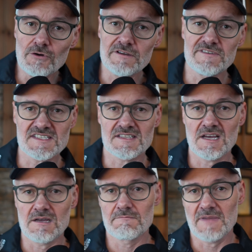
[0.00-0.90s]
the
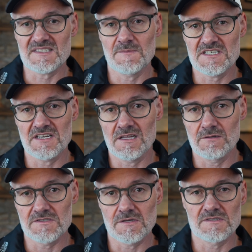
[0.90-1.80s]
Vista, Max Michel, who
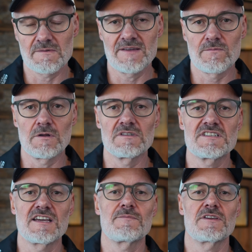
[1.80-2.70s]
is also a world
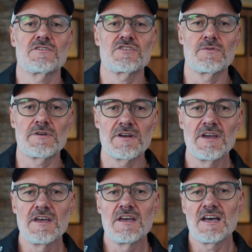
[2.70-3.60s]
champion shooter,
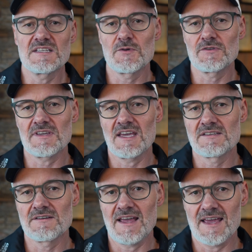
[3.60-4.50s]
has put
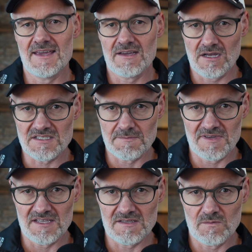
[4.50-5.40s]
together a custom
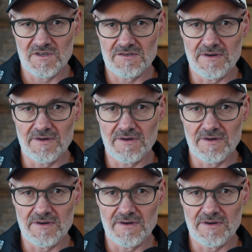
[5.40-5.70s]
kit with 3